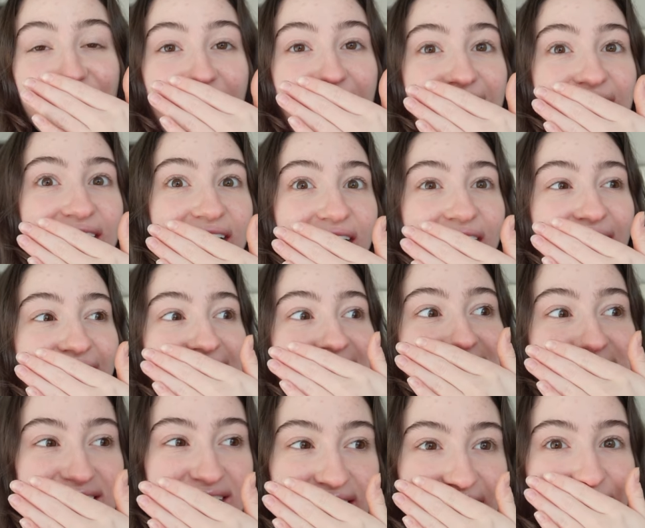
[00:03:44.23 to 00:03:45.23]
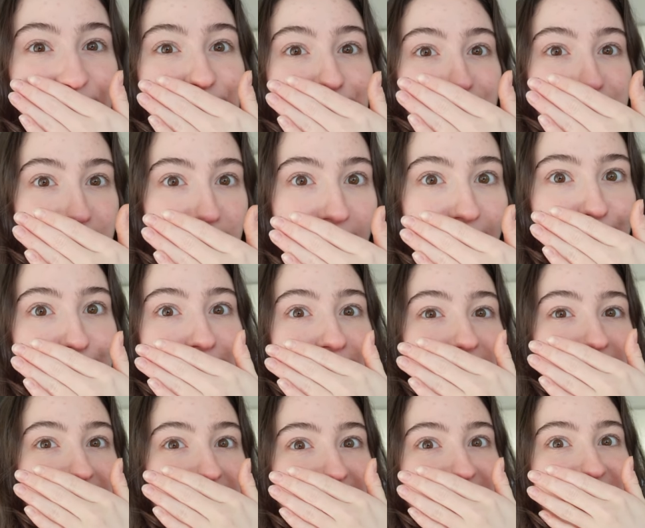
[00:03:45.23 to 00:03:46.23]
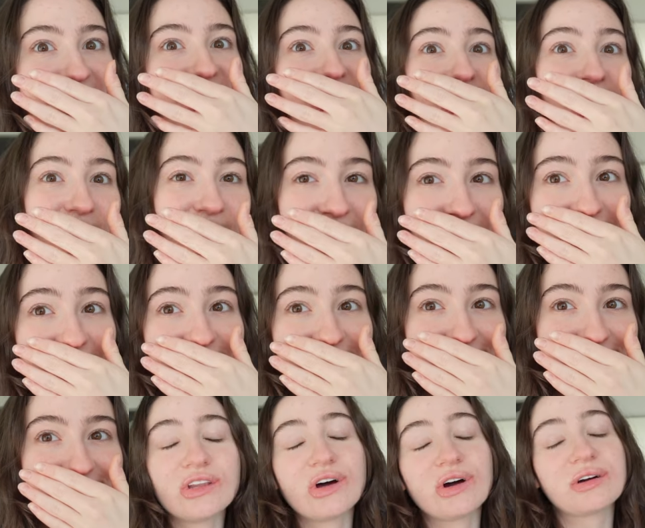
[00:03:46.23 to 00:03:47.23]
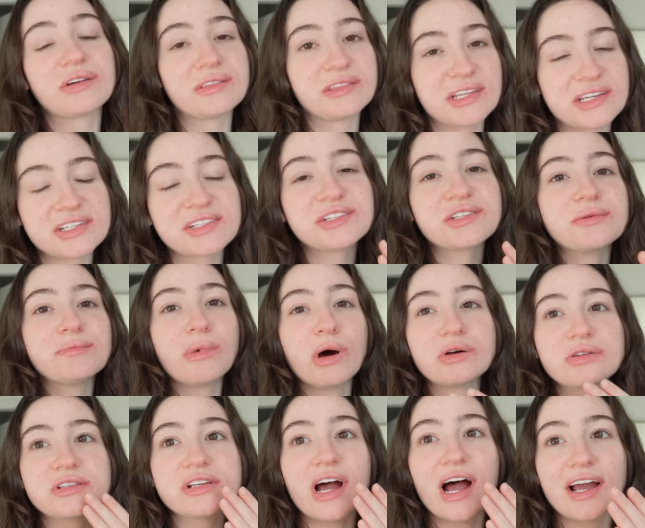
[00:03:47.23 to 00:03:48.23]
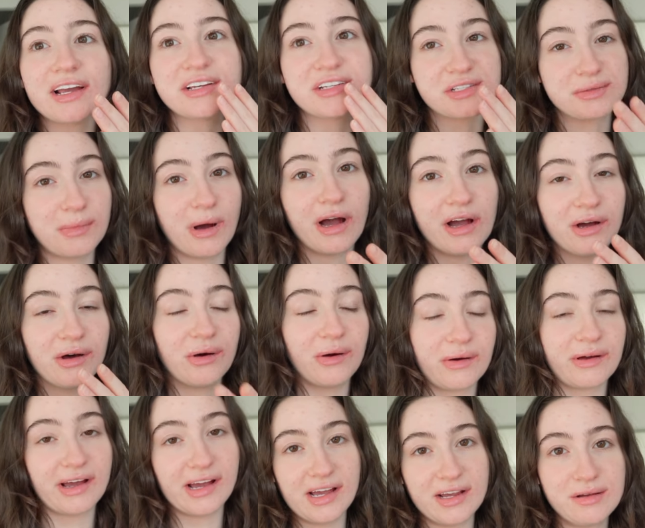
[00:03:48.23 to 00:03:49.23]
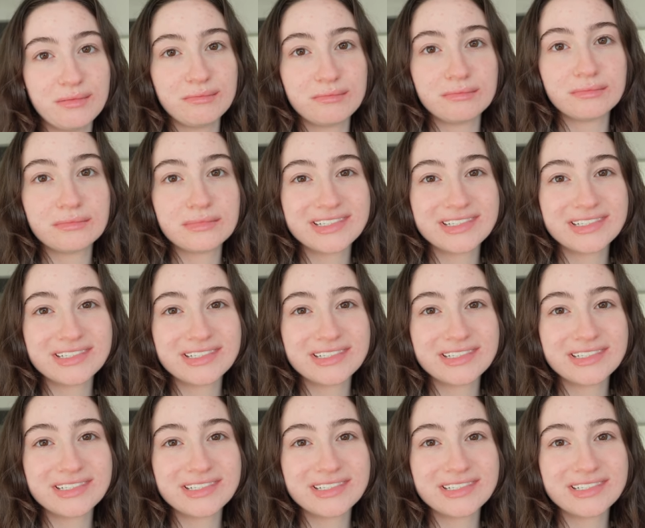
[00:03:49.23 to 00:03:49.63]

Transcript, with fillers: like I can't properly talk. Look, this is the most I can smile, okay?